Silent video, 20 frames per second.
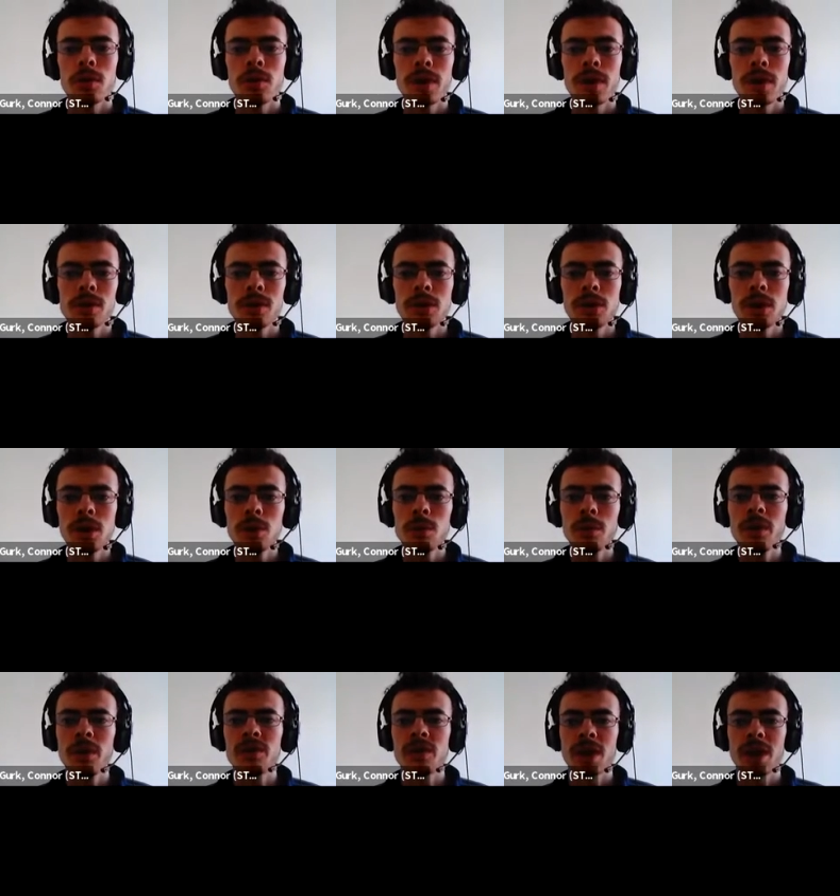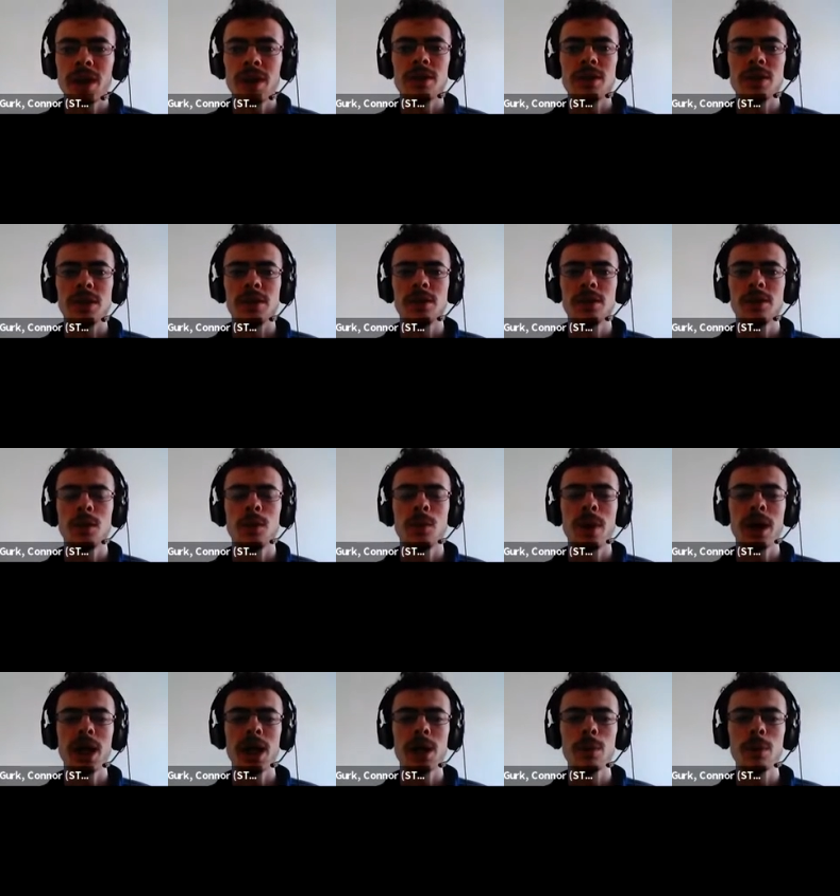there are a number of challenges to
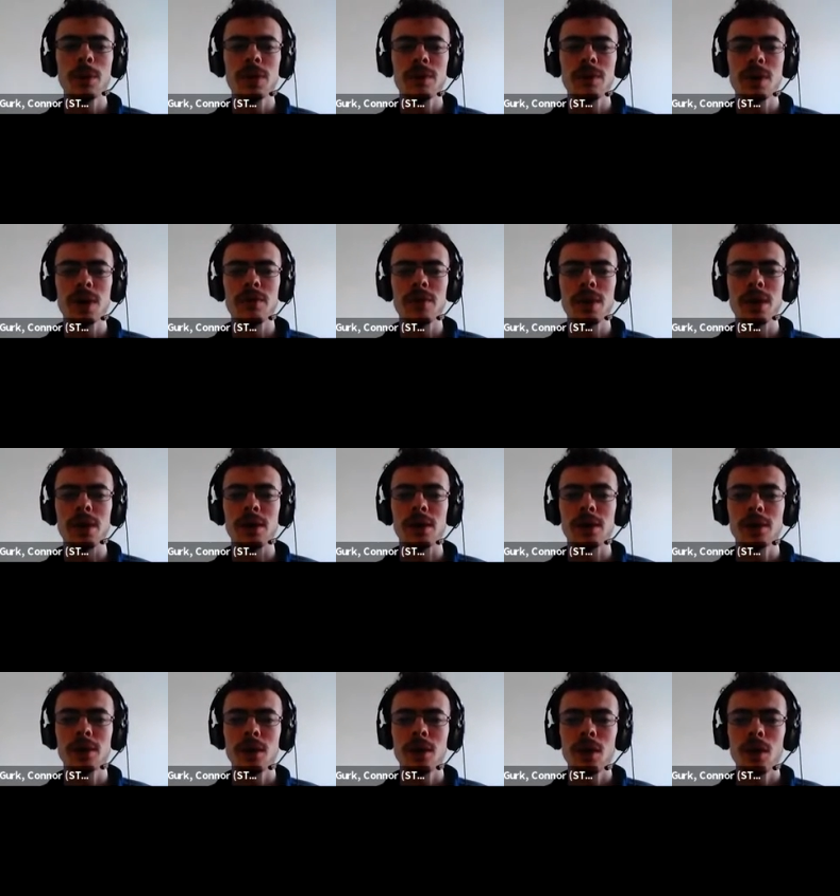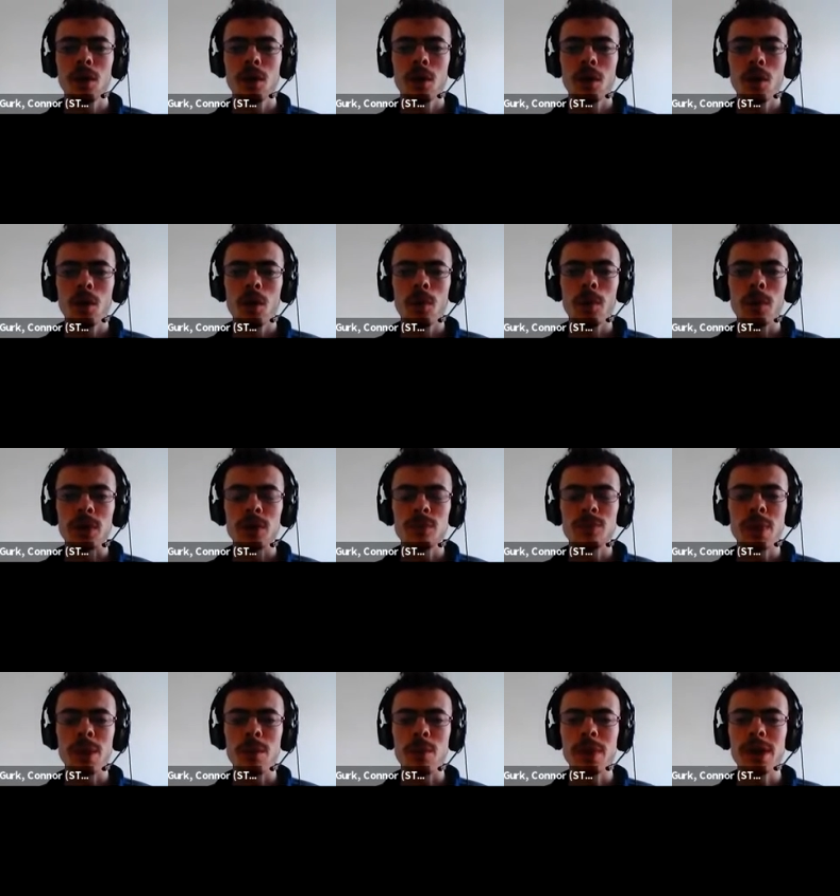working with UAVs, which
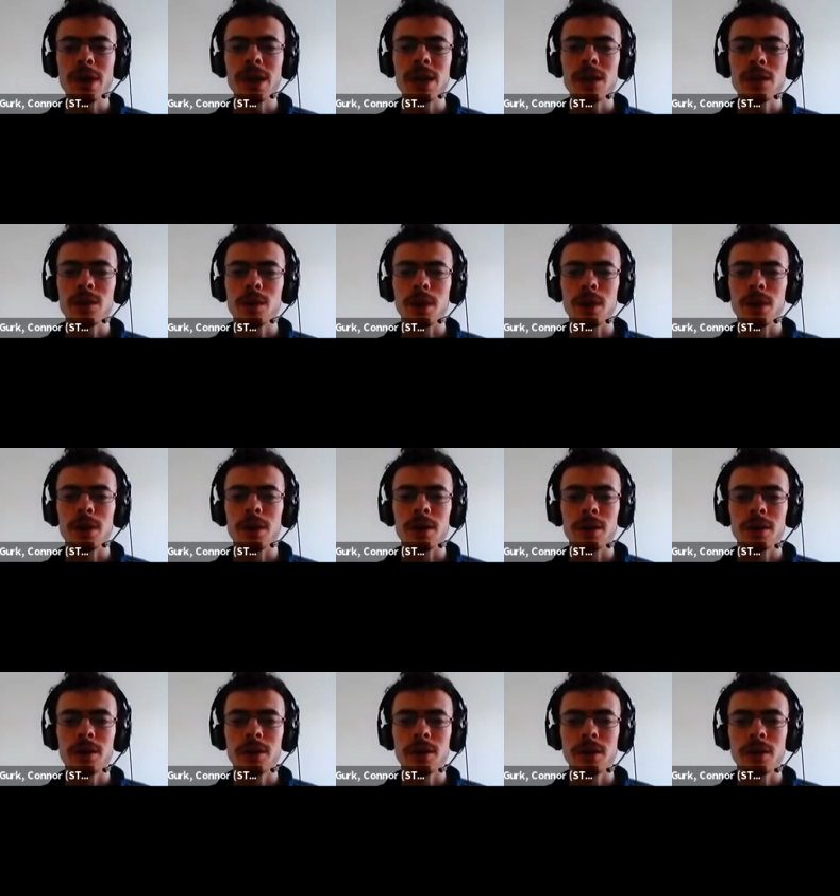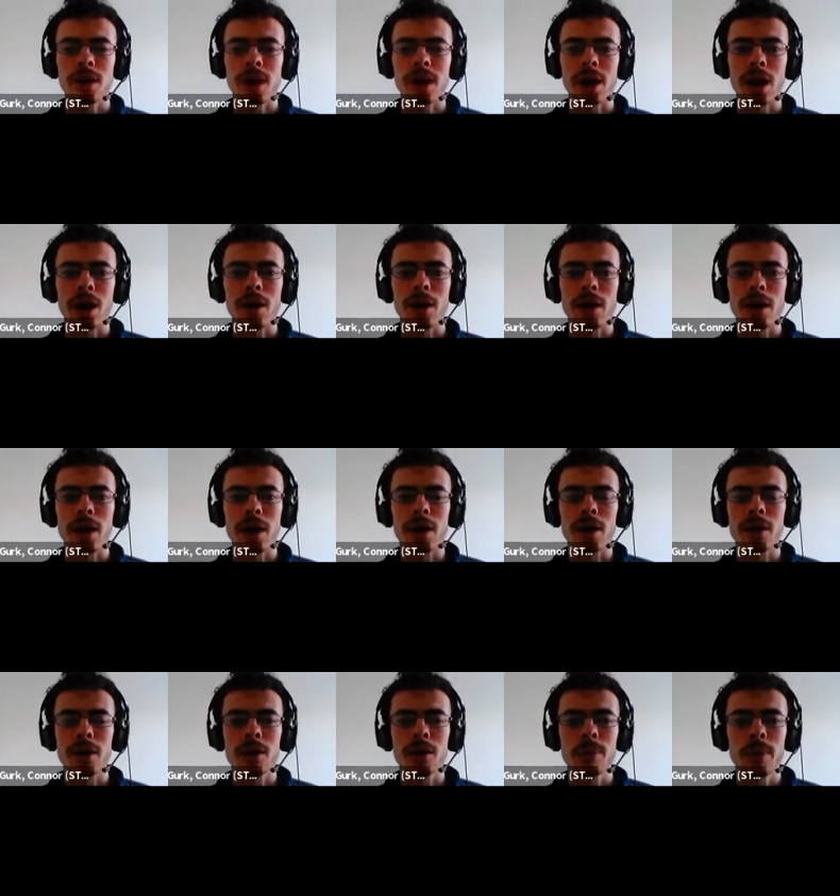mean we need to design our
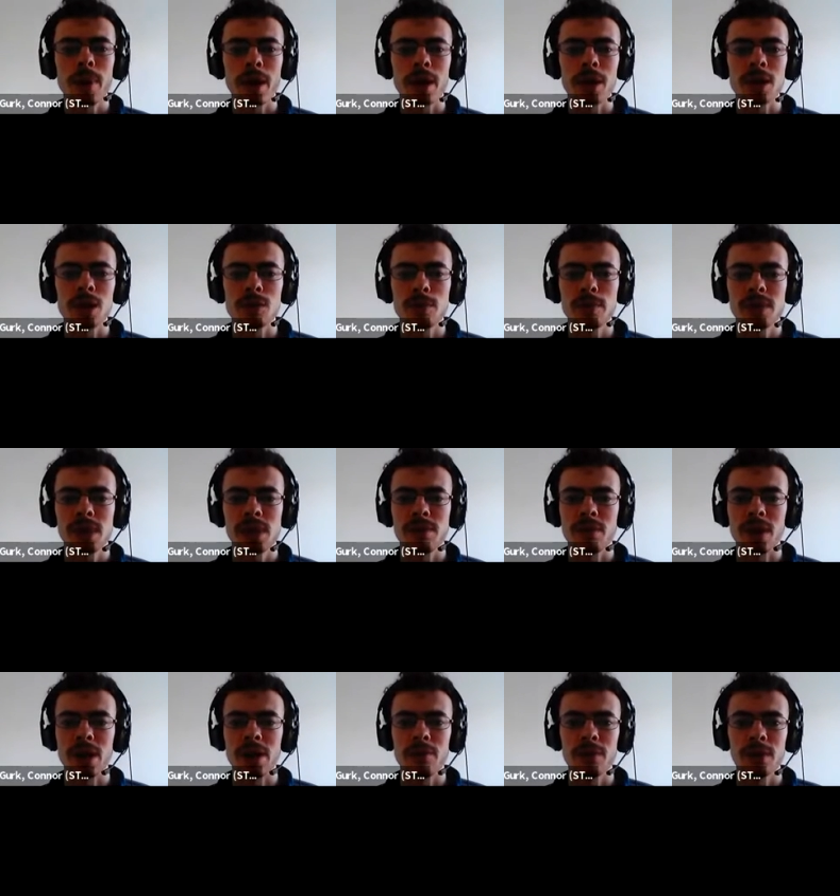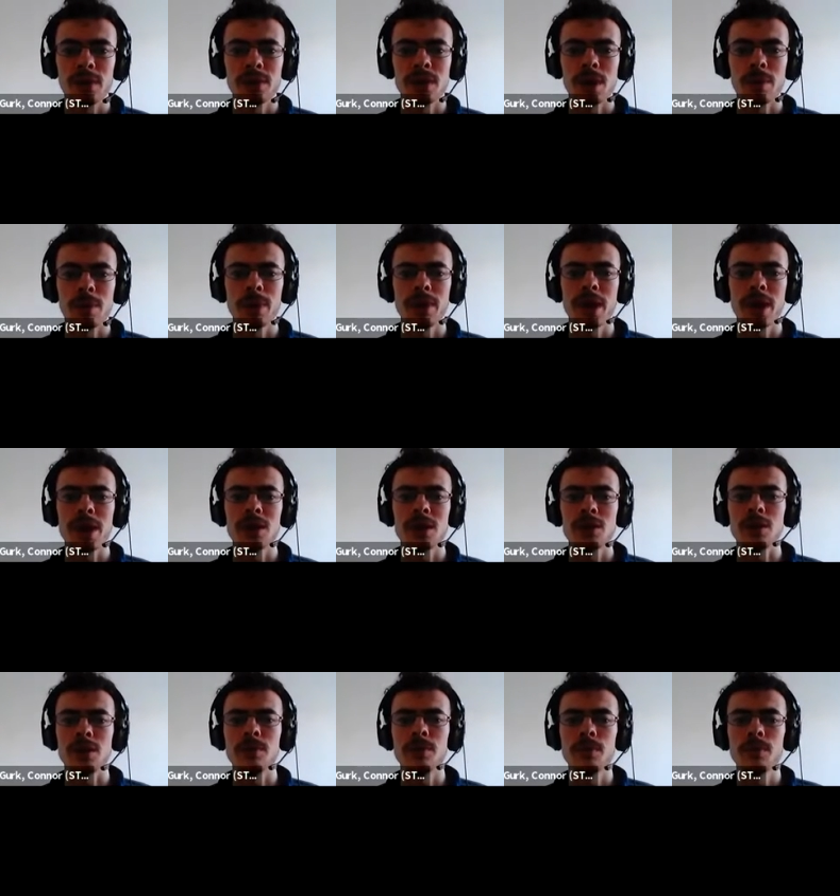package specifically for this
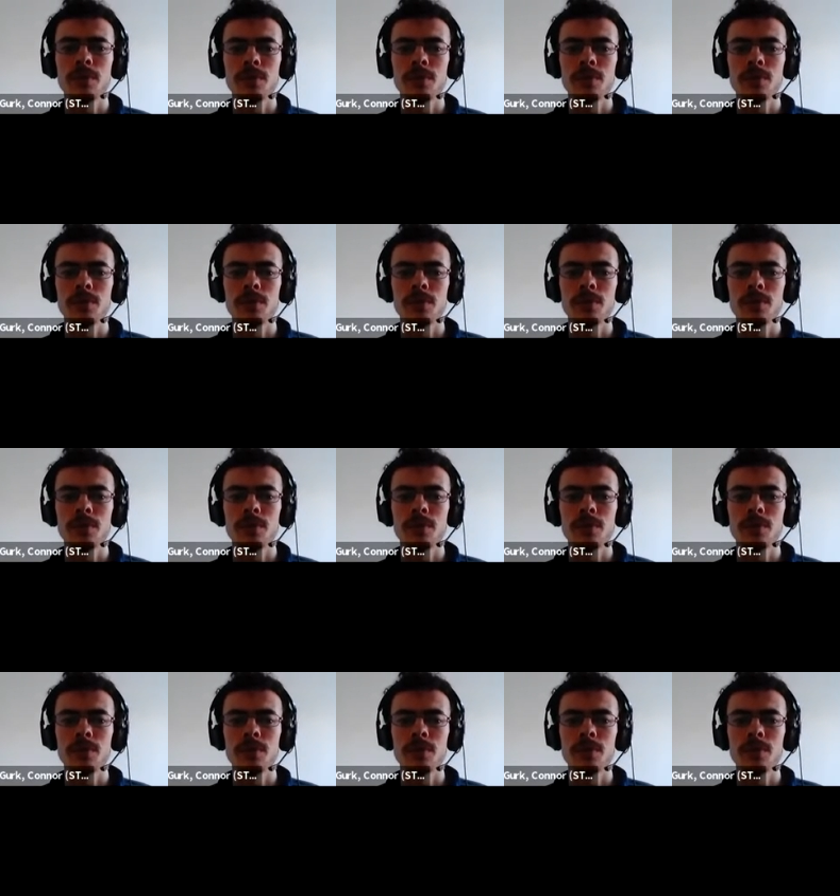application.